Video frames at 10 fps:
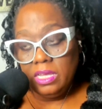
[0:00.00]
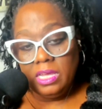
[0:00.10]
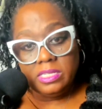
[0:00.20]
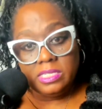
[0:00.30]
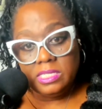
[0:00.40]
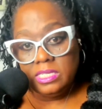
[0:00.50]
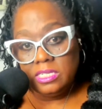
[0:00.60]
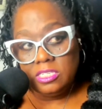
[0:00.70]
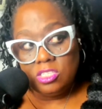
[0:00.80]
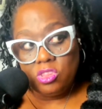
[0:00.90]
at
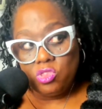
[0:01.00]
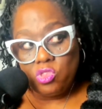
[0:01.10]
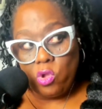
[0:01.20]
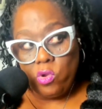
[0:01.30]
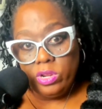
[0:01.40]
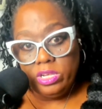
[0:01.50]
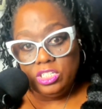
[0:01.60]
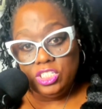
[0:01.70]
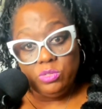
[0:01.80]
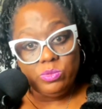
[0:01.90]
6:30,
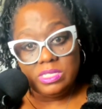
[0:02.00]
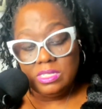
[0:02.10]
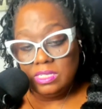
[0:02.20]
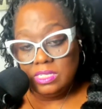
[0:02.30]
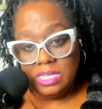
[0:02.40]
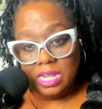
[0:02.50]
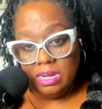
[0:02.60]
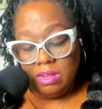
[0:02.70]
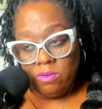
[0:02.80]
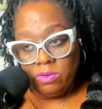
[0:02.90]
she was still
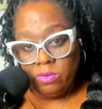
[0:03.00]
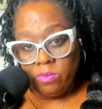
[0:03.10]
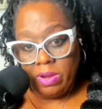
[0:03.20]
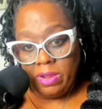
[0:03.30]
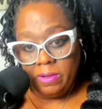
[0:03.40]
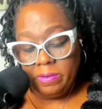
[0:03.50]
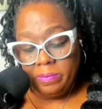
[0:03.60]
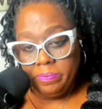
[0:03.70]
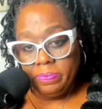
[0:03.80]
standing on the ground.